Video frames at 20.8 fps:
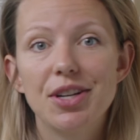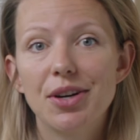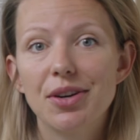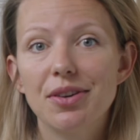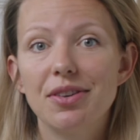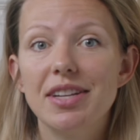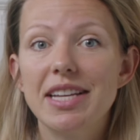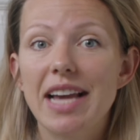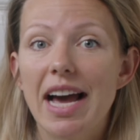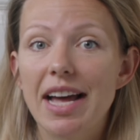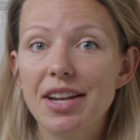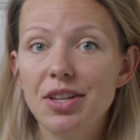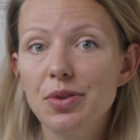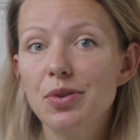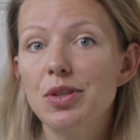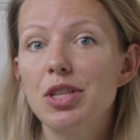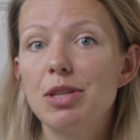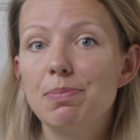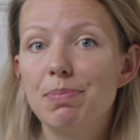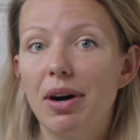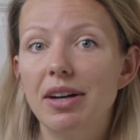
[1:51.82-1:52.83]
totally
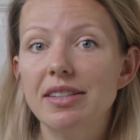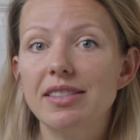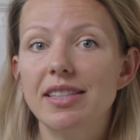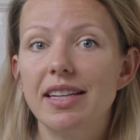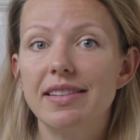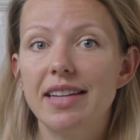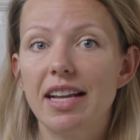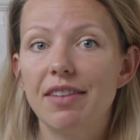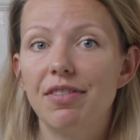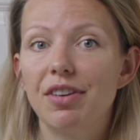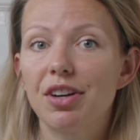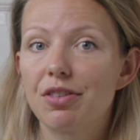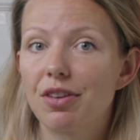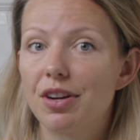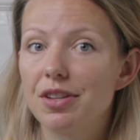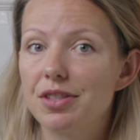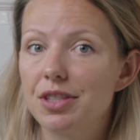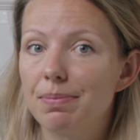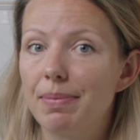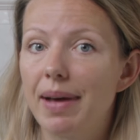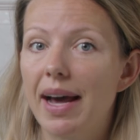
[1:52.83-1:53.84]
unused spots that never
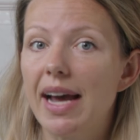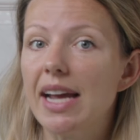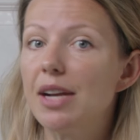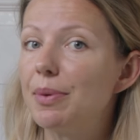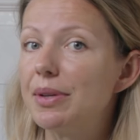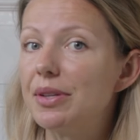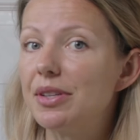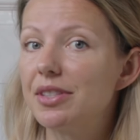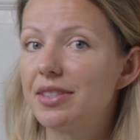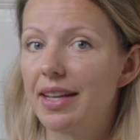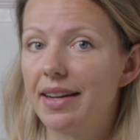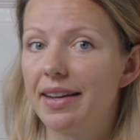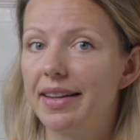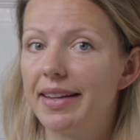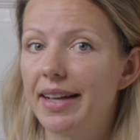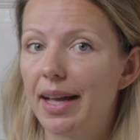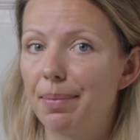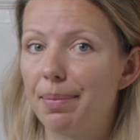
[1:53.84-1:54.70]
cross your mind when you're standing